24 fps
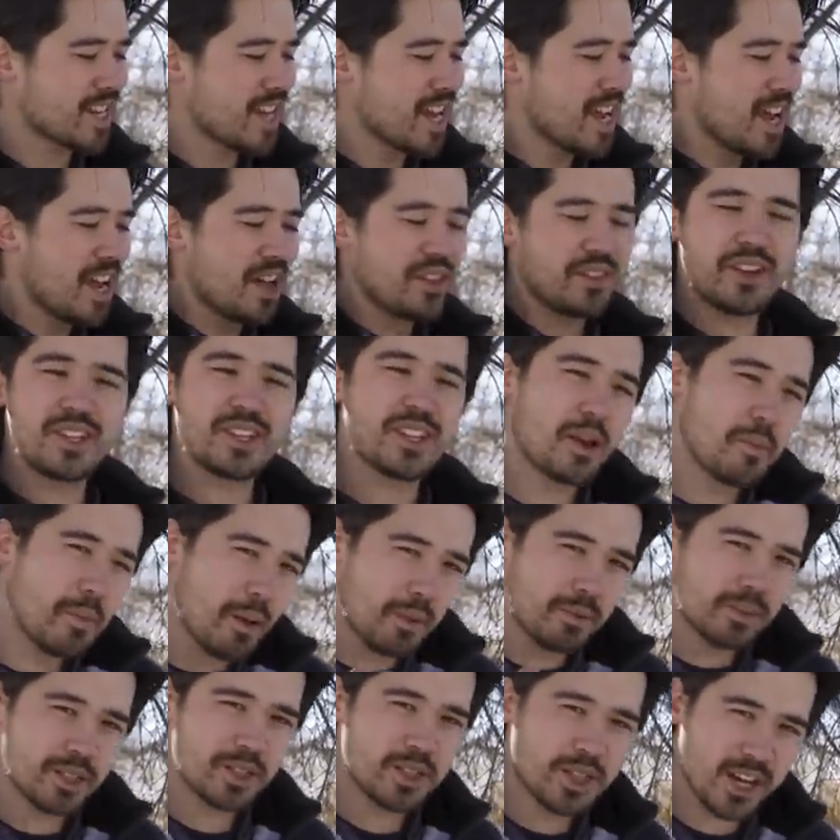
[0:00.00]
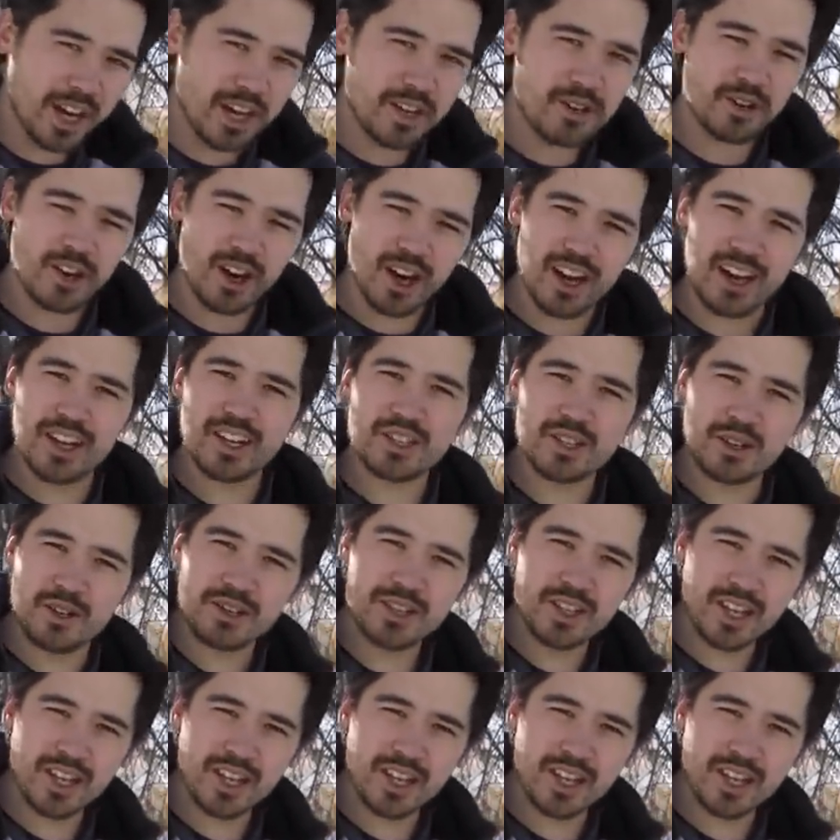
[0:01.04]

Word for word: Things like being able to change your ISO